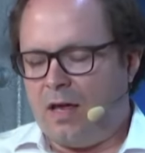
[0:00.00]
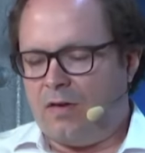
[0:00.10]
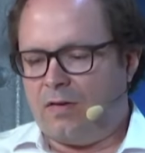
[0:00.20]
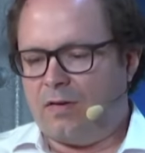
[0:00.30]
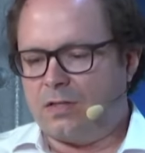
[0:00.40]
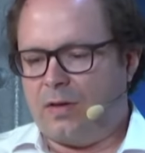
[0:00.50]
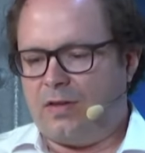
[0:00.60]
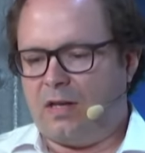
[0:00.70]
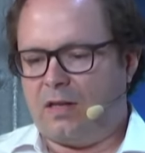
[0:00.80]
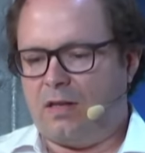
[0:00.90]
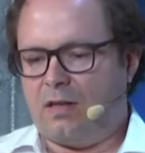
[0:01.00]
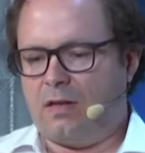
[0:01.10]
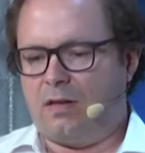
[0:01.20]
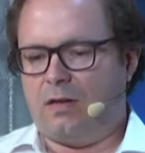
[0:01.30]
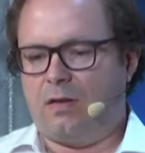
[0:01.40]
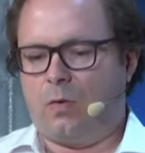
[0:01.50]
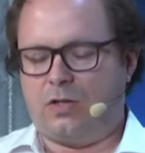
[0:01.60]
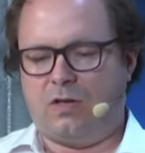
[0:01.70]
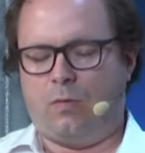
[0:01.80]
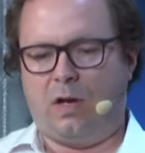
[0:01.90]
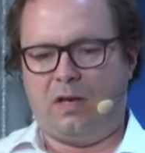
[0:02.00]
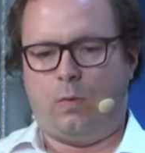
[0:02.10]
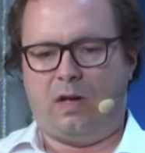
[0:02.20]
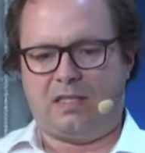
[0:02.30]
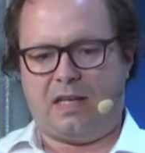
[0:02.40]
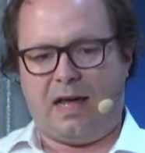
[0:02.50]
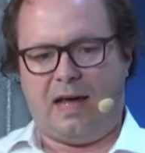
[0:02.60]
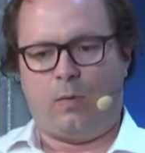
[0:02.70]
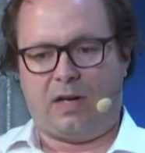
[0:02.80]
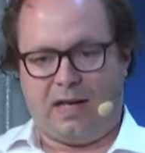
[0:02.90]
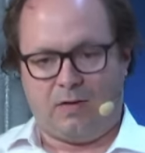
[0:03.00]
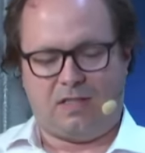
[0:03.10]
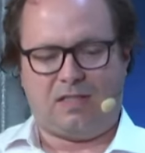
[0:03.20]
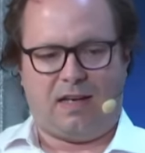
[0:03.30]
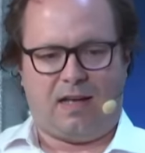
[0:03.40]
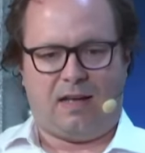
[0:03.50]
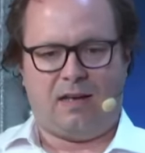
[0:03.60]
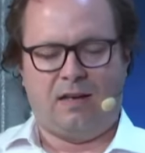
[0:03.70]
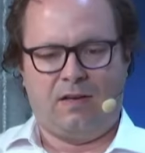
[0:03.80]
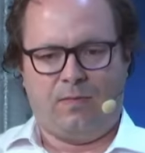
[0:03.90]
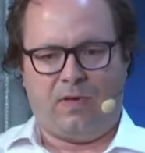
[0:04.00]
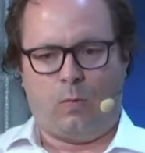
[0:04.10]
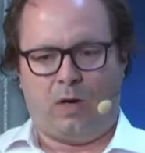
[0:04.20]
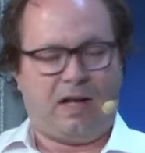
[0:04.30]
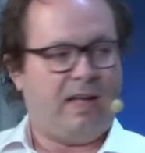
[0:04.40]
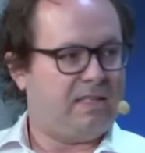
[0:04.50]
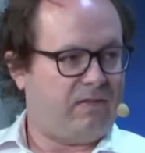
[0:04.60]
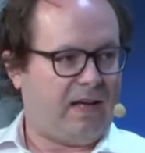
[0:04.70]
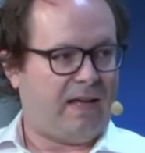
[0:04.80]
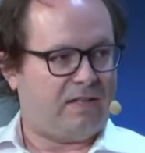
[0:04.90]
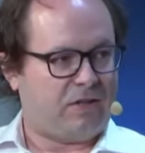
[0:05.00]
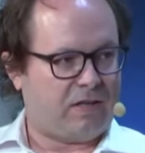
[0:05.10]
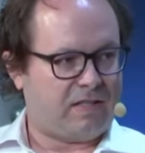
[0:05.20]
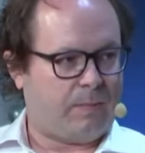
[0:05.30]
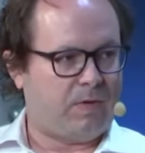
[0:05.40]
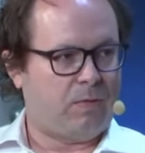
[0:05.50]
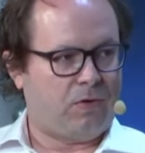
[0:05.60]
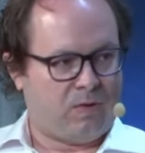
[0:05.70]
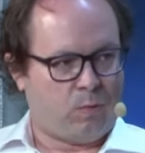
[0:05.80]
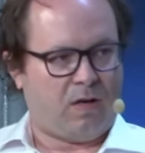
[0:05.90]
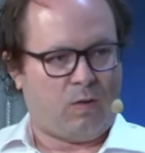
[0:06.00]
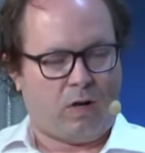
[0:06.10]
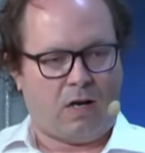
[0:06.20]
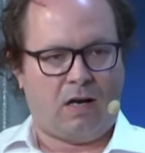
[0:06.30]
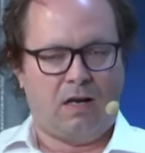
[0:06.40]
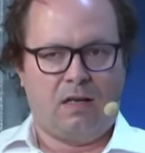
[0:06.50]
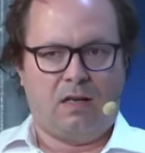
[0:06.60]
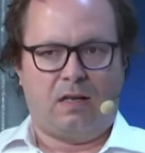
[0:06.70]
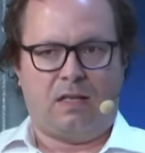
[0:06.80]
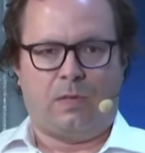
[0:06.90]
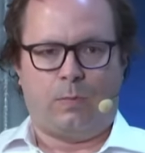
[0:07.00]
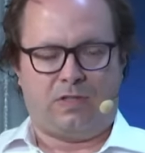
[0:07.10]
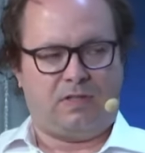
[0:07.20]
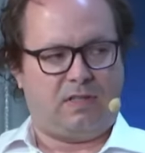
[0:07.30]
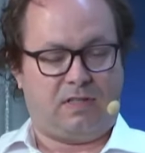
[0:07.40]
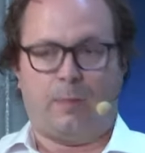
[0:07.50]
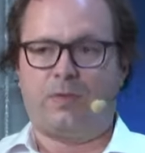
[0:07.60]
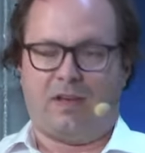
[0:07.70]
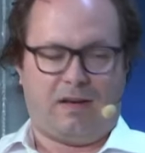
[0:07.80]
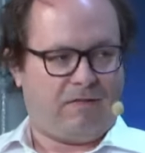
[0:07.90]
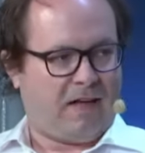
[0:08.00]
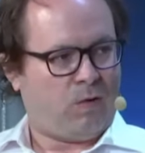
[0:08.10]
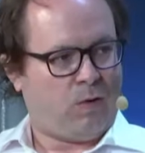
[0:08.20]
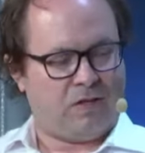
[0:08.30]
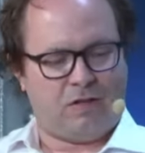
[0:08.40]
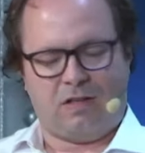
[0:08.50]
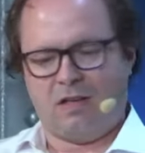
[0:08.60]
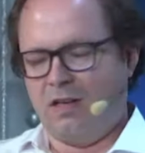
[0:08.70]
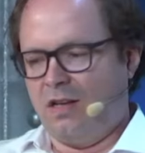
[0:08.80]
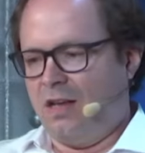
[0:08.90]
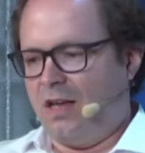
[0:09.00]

And so I think the question of what is an ad, what counts as an ad, and what kinds of ads are acceptable and when and where is almost a subset of that question.